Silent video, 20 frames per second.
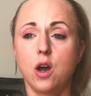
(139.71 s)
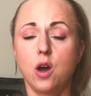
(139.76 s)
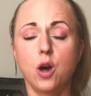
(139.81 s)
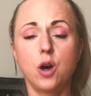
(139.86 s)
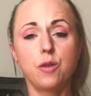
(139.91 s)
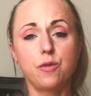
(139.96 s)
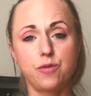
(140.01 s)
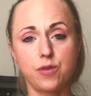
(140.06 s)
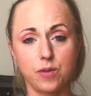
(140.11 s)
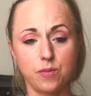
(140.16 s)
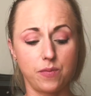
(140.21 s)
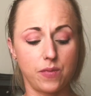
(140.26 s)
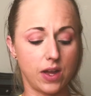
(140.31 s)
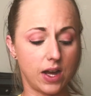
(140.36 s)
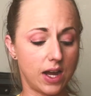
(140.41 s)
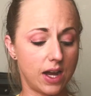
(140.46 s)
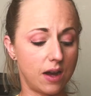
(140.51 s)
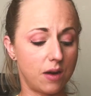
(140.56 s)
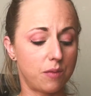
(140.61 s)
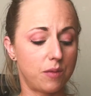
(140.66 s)
up from
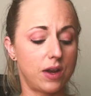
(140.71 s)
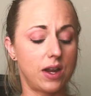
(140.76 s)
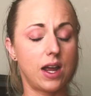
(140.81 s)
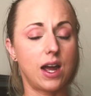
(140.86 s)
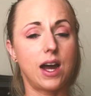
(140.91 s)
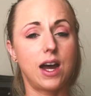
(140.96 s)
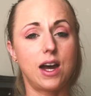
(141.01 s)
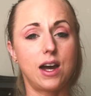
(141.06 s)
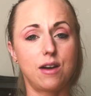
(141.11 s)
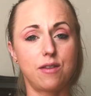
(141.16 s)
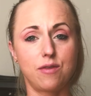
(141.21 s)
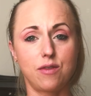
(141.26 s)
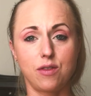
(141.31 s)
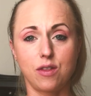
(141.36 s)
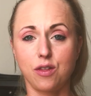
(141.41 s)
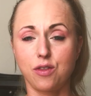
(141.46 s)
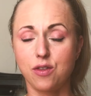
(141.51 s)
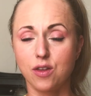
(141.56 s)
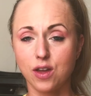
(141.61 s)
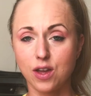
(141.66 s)
that, we have
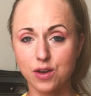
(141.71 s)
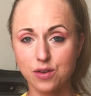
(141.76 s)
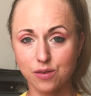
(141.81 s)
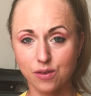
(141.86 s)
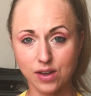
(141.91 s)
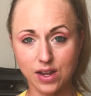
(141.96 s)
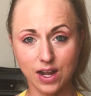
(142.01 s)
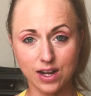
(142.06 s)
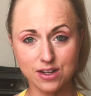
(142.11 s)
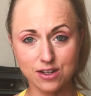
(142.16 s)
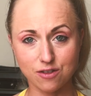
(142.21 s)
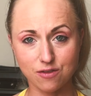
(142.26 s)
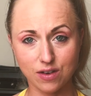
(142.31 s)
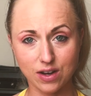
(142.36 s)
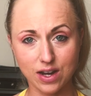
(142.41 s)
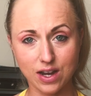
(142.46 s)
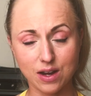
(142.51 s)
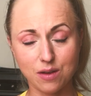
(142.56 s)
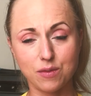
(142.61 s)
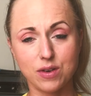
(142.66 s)
the third
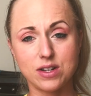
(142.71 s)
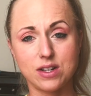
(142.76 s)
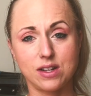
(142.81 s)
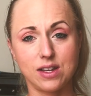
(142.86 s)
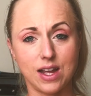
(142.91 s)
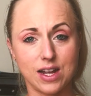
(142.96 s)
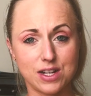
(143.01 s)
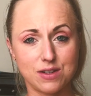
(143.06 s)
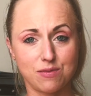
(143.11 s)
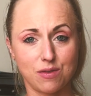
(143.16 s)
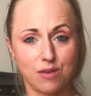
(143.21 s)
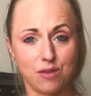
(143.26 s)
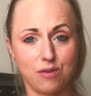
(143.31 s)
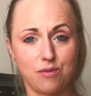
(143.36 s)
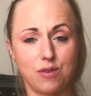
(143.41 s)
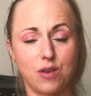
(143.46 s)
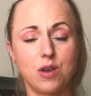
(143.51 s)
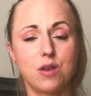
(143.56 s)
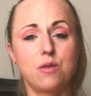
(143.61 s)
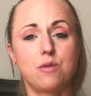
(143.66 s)
category, which I'd like to run
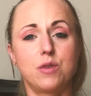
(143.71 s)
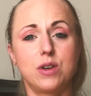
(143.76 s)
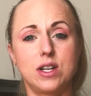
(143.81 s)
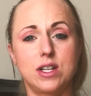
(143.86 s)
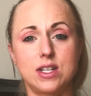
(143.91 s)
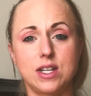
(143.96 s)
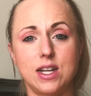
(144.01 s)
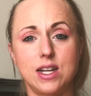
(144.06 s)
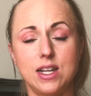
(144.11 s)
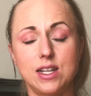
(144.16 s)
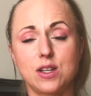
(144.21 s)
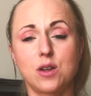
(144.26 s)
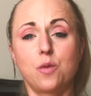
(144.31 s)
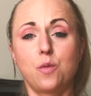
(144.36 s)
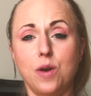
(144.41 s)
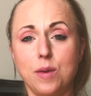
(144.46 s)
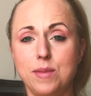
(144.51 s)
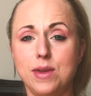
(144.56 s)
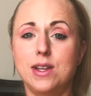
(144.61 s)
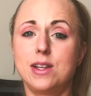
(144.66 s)
through, which is
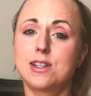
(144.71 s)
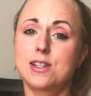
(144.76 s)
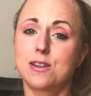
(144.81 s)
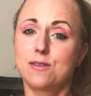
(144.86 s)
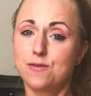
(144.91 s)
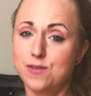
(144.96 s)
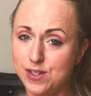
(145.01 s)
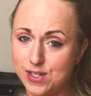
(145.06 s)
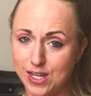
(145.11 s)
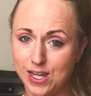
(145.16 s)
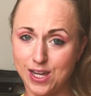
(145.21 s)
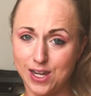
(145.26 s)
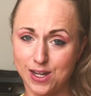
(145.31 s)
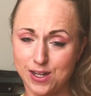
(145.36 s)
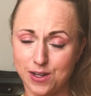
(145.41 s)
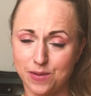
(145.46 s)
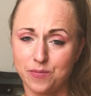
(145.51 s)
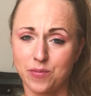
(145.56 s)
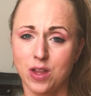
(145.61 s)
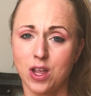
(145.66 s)
women's
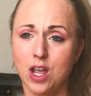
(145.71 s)
physique.